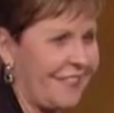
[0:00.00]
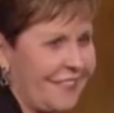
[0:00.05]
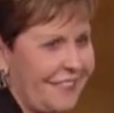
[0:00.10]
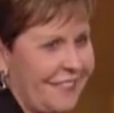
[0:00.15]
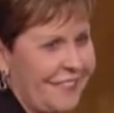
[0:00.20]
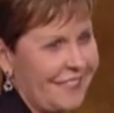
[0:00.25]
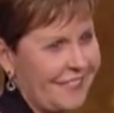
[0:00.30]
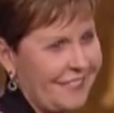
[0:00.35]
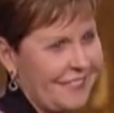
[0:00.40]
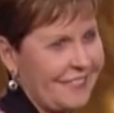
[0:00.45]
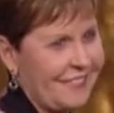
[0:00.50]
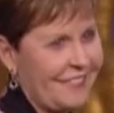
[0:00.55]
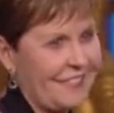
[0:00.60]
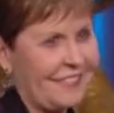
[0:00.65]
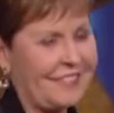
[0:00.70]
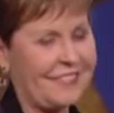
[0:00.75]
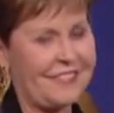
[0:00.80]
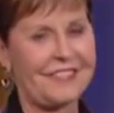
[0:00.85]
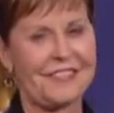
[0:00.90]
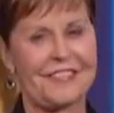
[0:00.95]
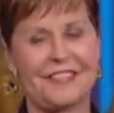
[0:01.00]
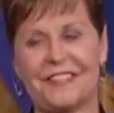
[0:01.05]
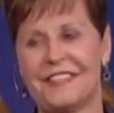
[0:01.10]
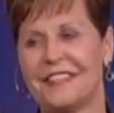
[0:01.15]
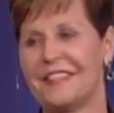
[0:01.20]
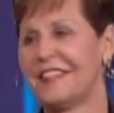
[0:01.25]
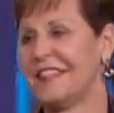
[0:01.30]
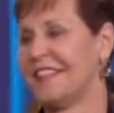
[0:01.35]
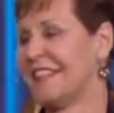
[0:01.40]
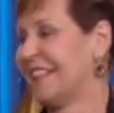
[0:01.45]

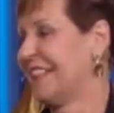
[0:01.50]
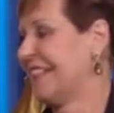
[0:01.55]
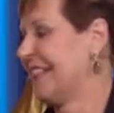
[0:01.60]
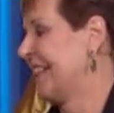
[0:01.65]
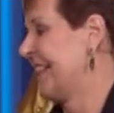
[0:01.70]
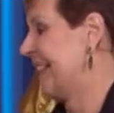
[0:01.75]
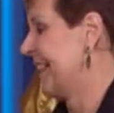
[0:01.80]
Nothing is said.